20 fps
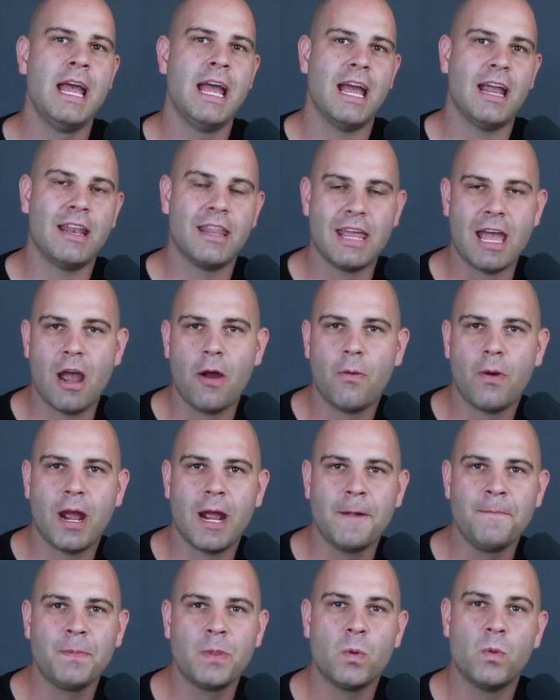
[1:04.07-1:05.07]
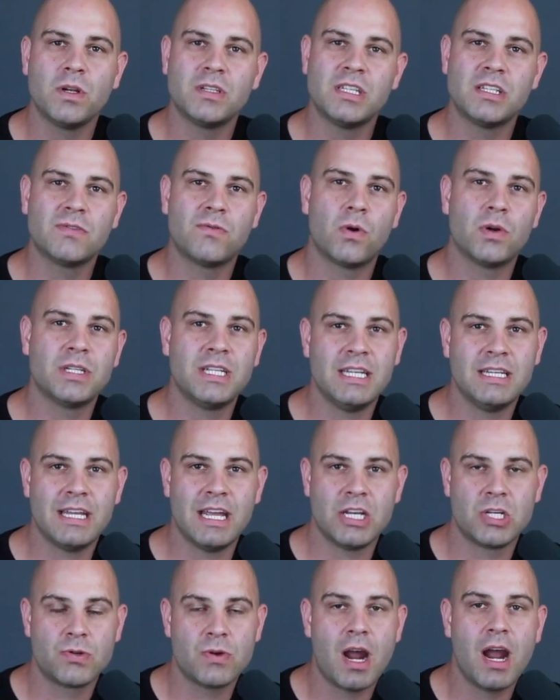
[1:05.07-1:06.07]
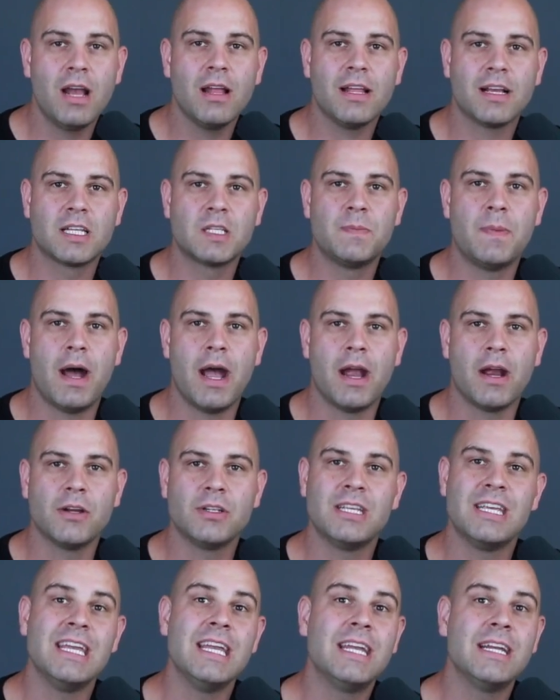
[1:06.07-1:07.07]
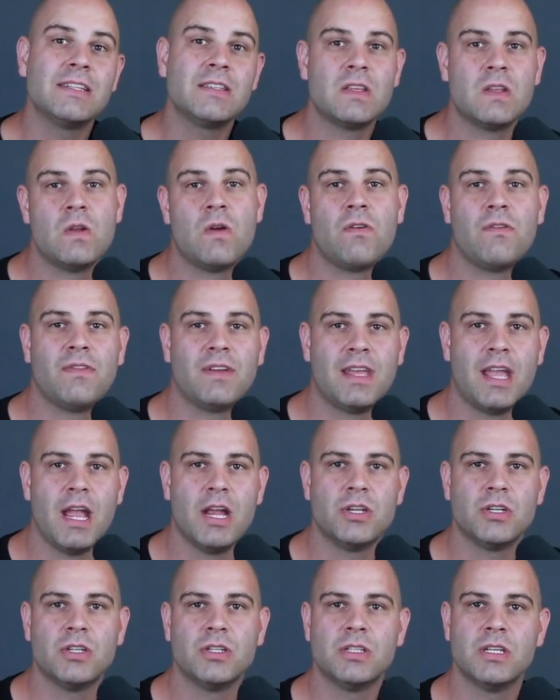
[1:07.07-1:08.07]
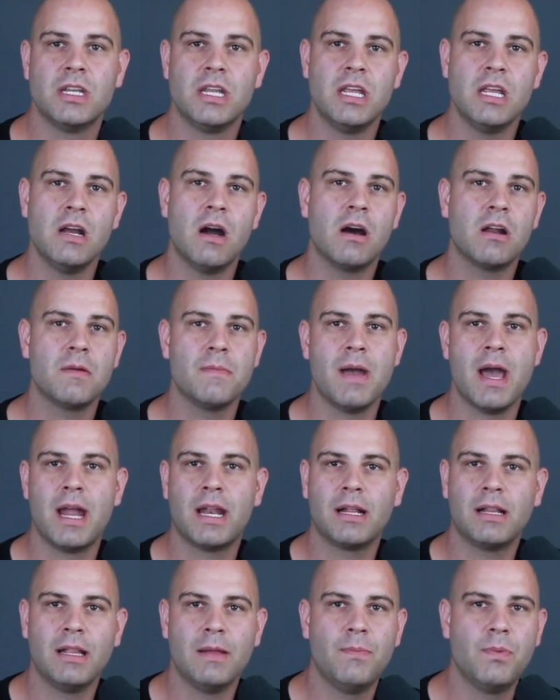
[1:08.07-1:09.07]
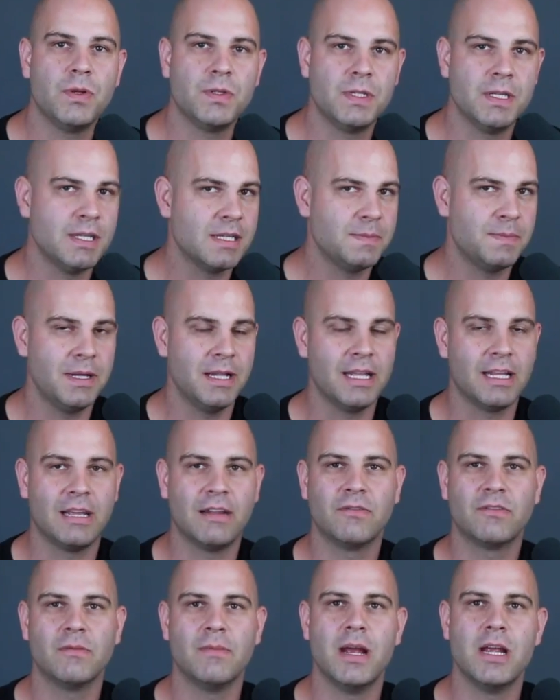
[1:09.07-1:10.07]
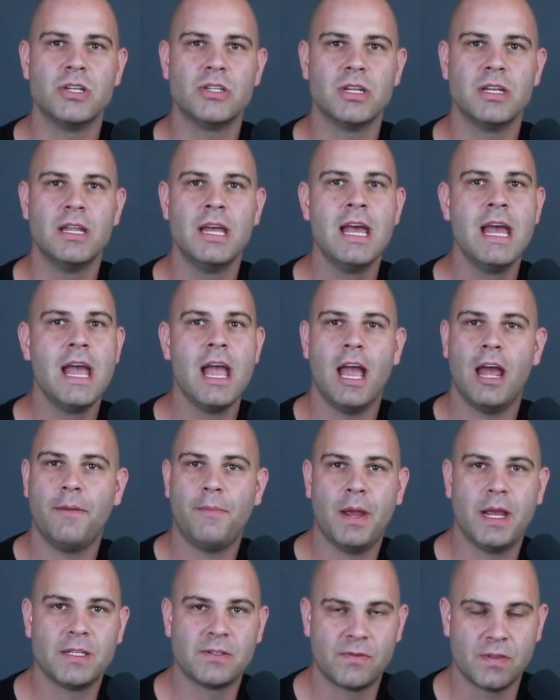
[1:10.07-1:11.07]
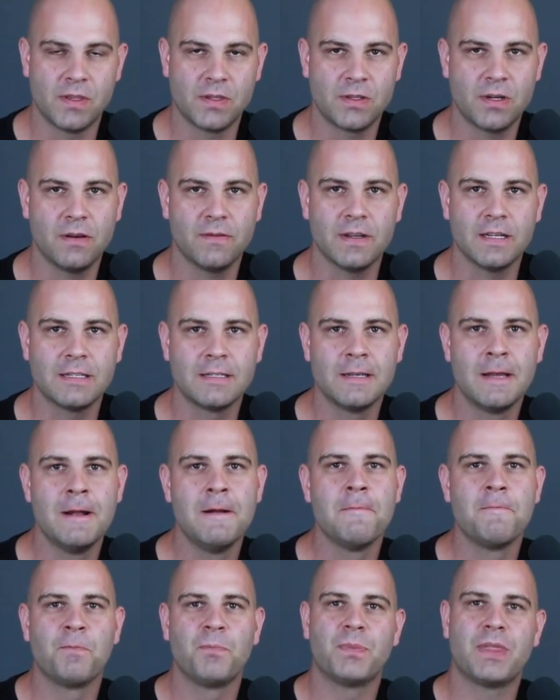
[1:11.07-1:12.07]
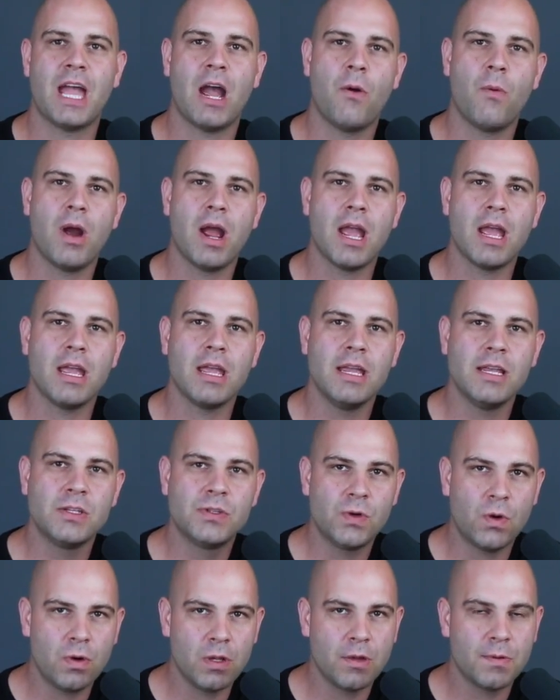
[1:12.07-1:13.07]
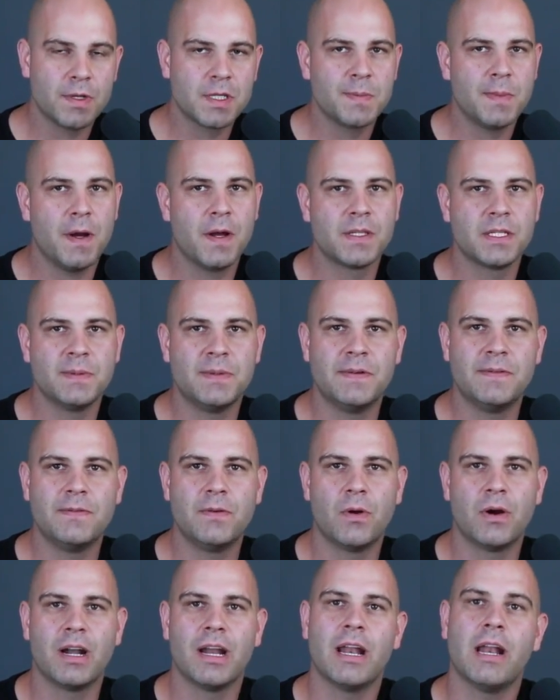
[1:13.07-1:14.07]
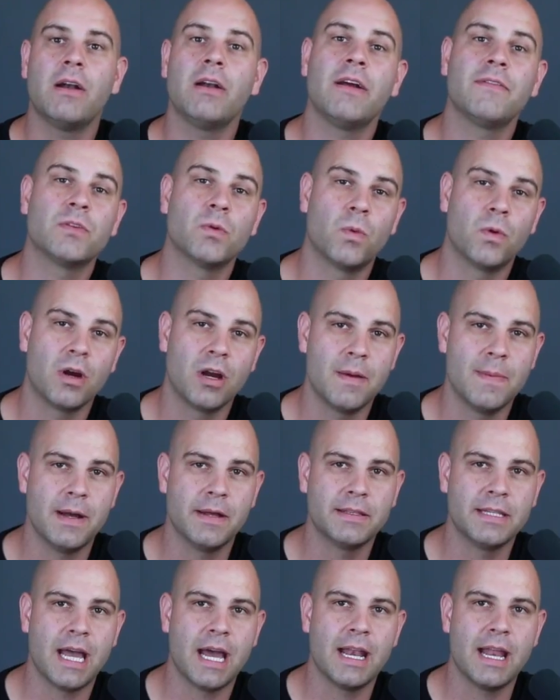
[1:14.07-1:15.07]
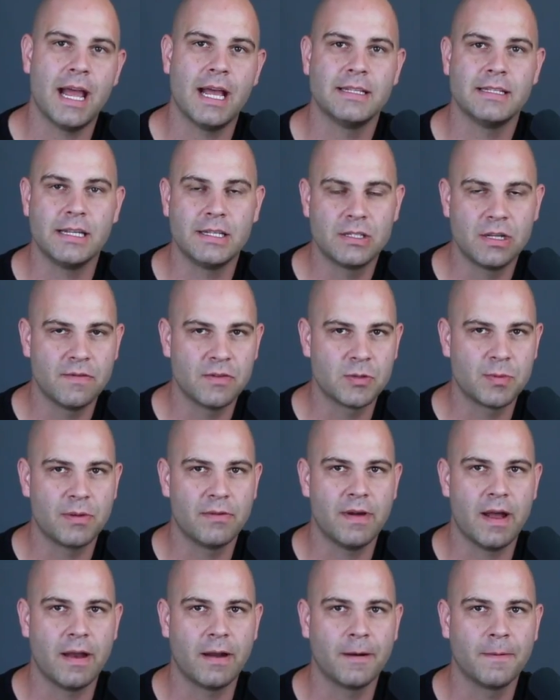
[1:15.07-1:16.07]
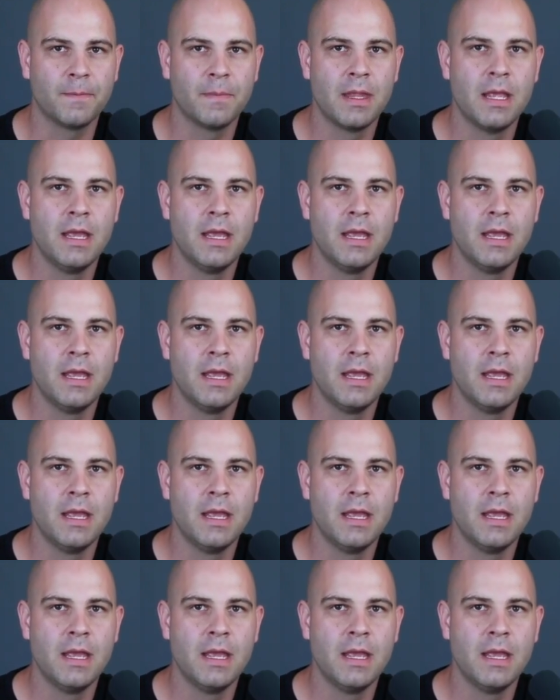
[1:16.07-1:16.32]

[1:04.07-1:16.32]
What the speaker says: And that way, once his 14-day trial expires, he gets the notifications and he automatically puts in his billing information and pays for the service. That way, he's totally responsible for it, and I don't have to worry about that as a service provider.